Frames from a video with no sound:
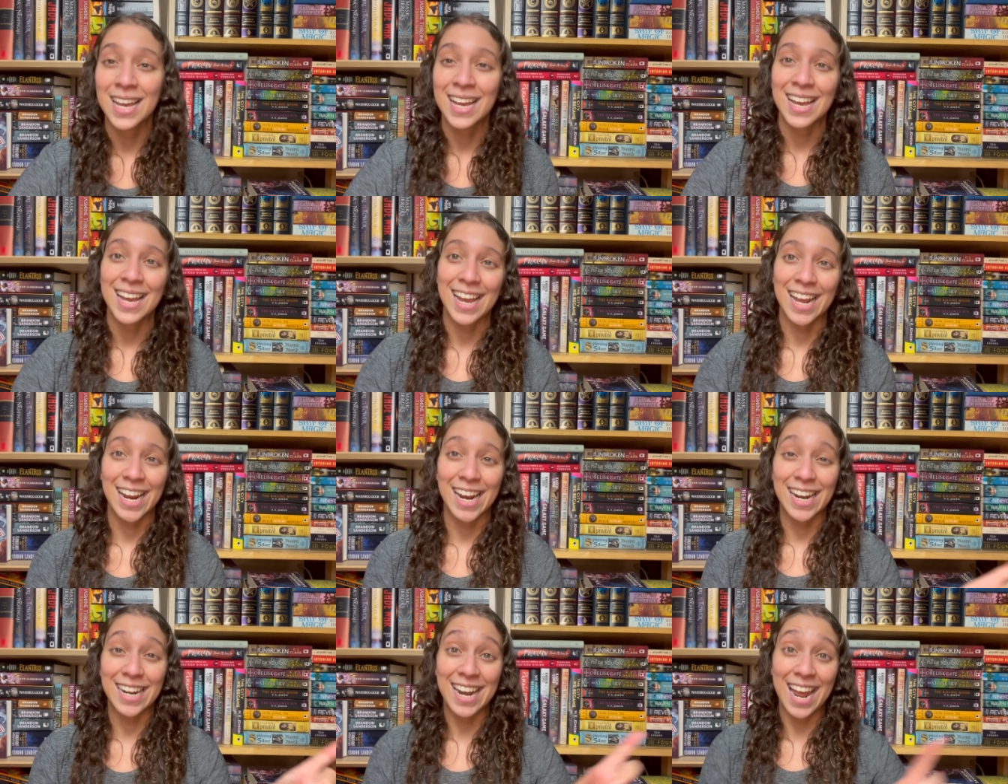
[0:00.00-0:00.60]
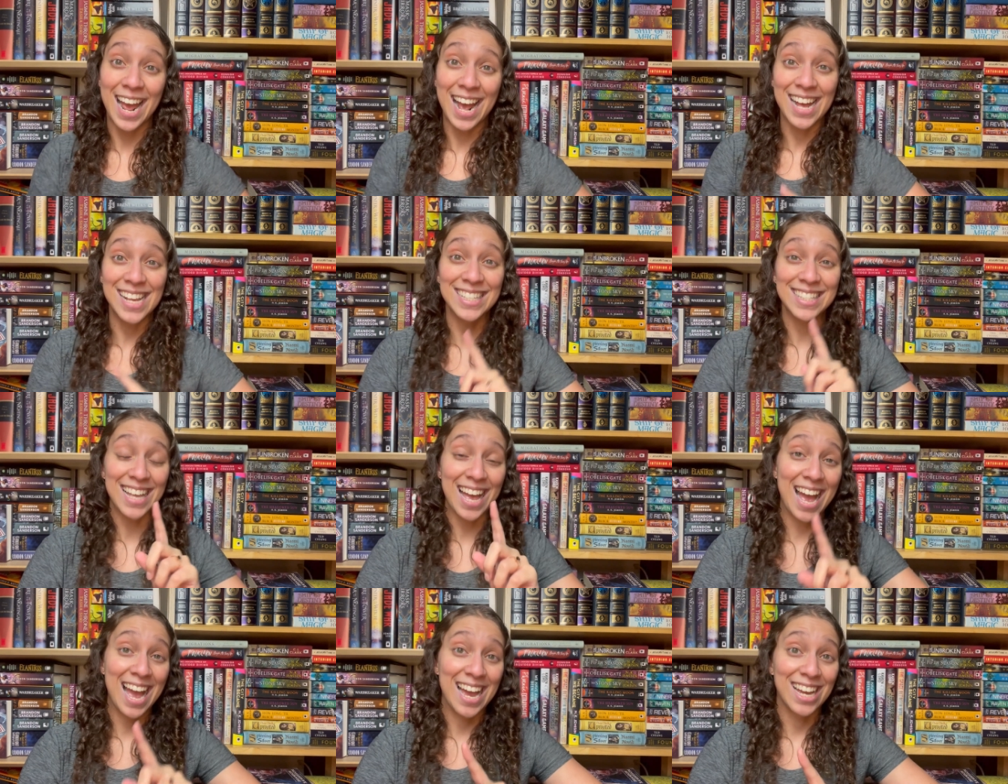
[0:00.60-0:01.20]
And as
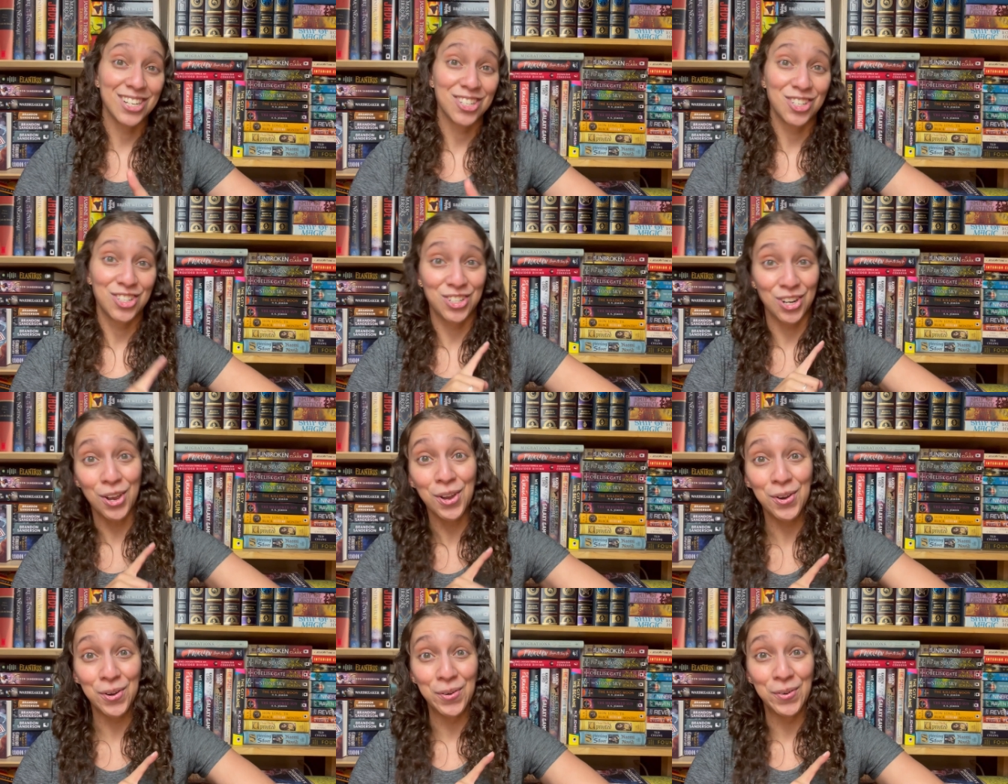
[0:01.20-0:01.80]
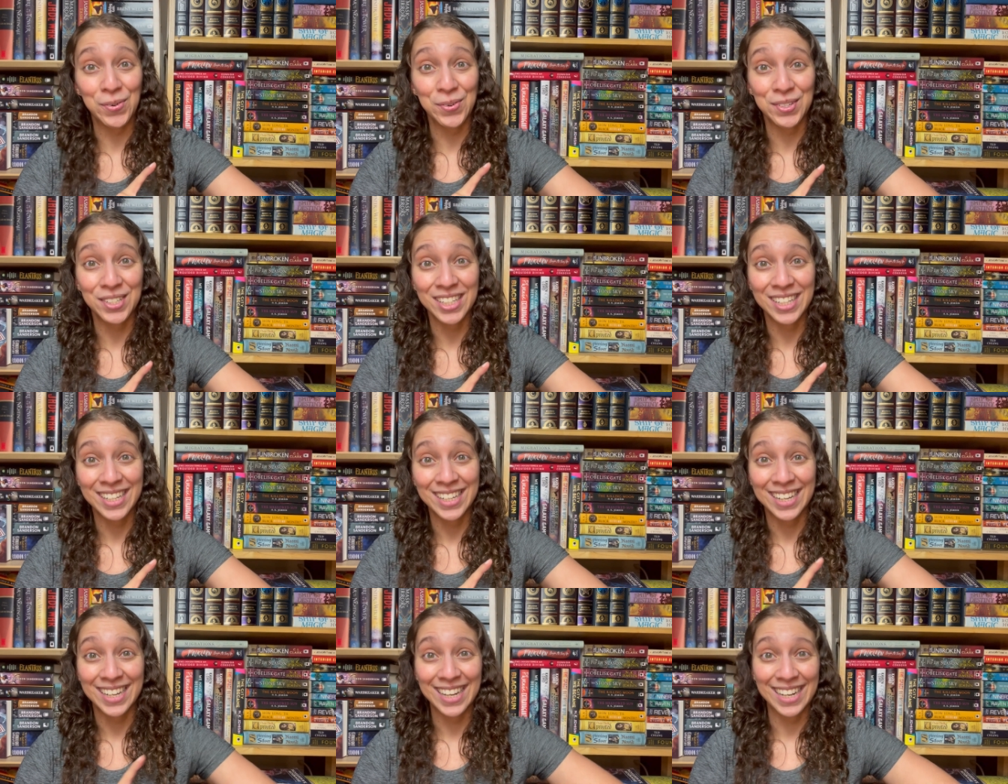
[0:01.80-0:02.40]
I showed
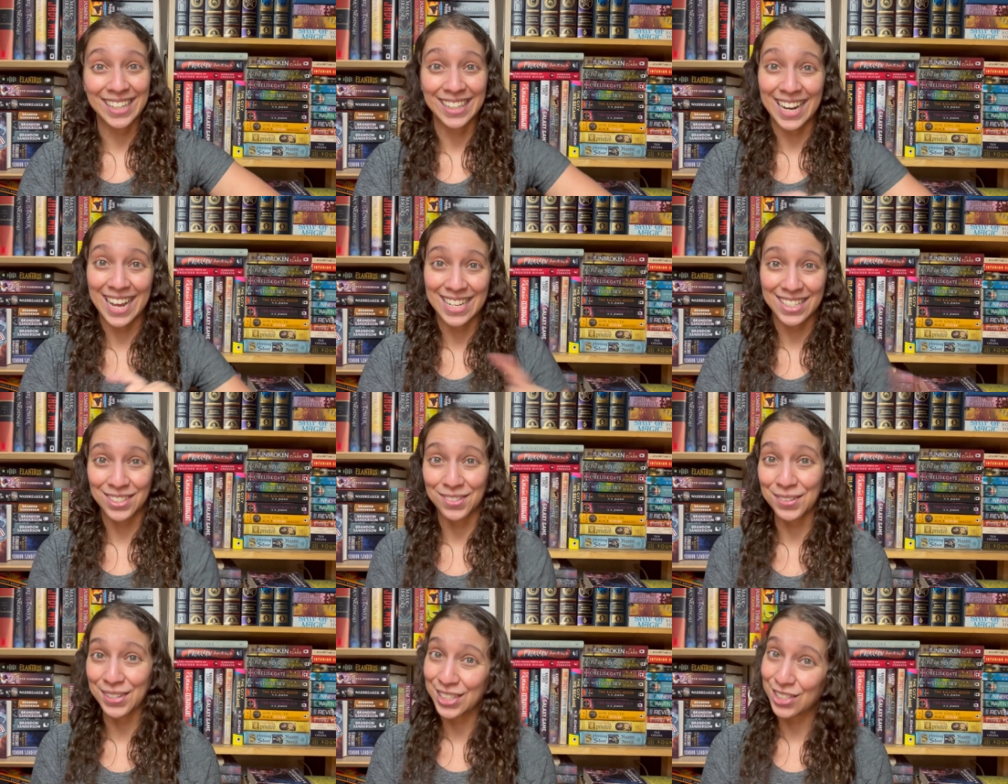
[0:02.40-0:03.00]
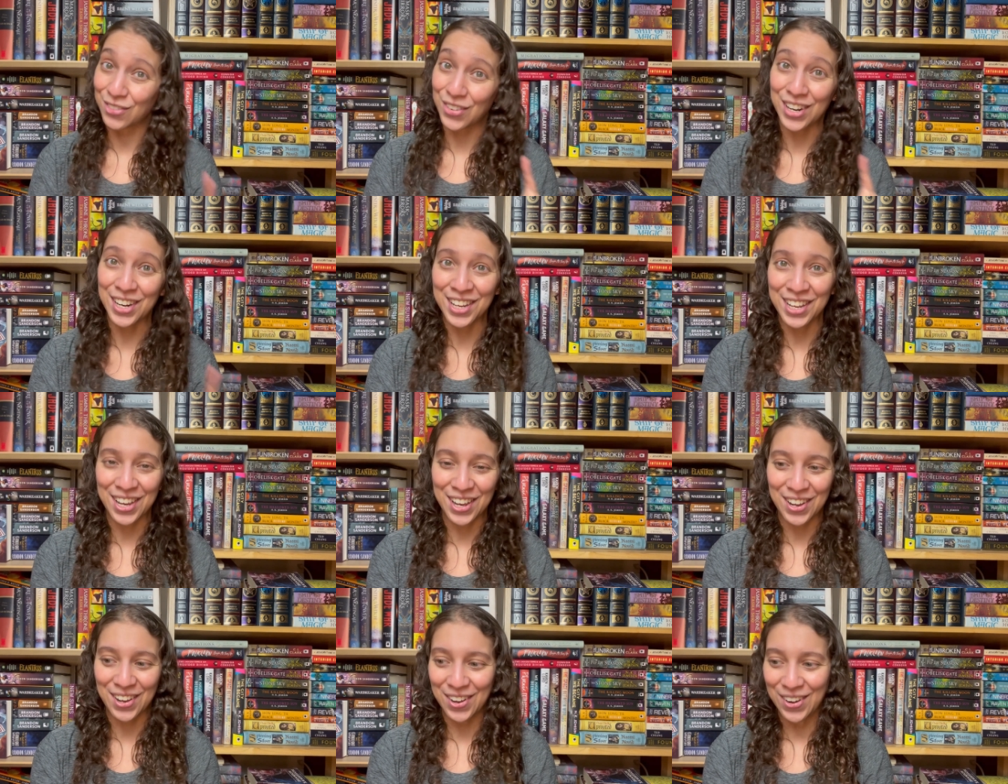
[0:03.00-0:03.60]
in last week's
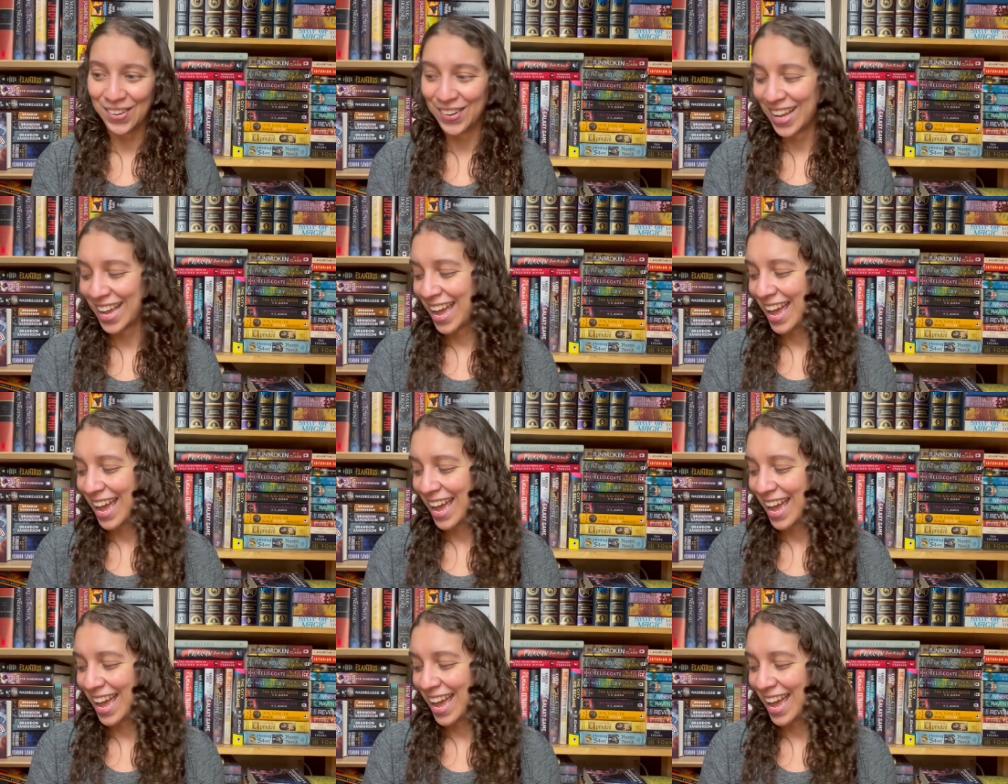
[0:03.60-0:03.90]
video,